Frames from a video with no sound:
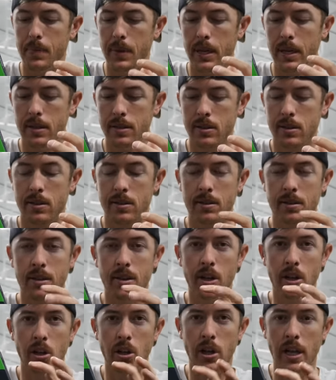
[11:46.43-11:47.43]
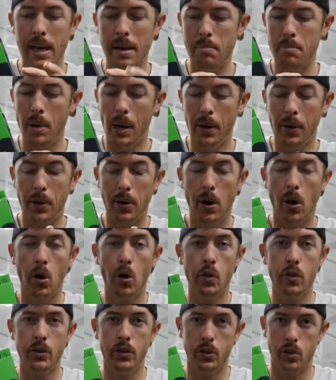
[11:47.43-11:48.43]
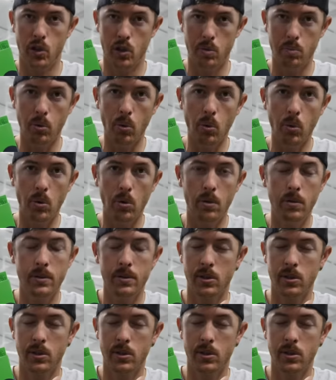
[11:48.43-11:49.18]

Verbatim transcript: it's gonna lay better on the spool.